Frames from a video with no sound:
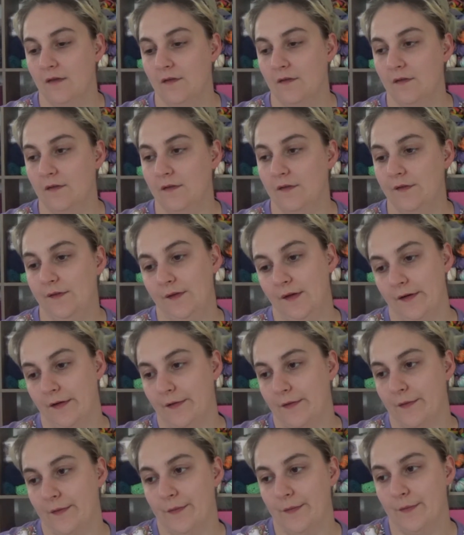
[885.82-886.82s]

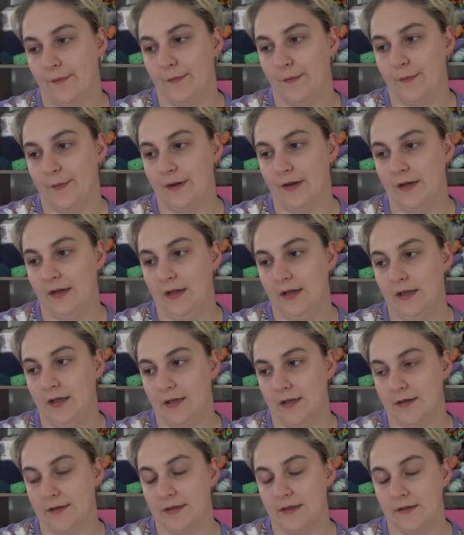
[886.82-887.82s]
So
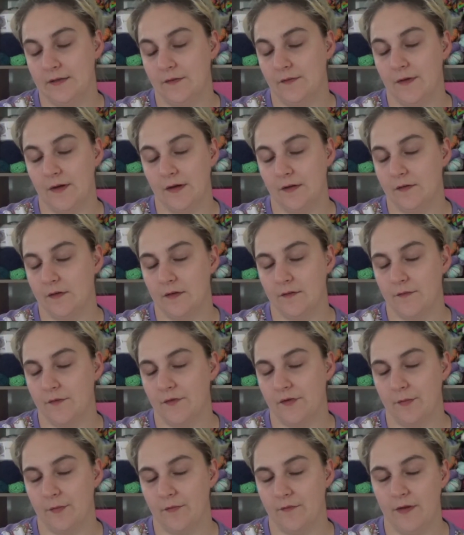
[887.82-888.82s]
yeah, he's very excited for
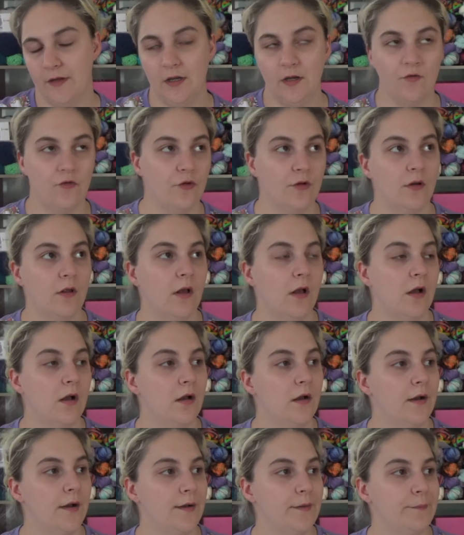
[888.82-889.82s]
summer vacation.
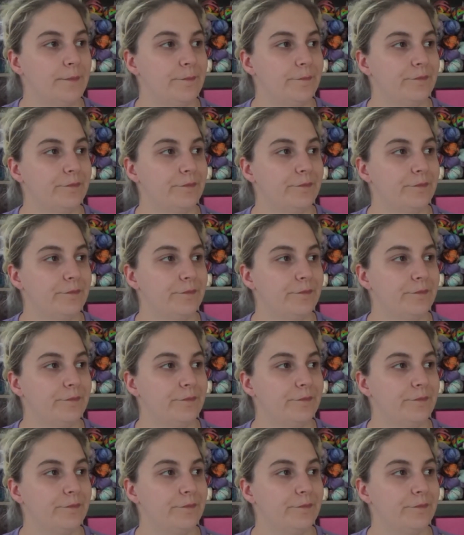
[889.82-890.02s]
What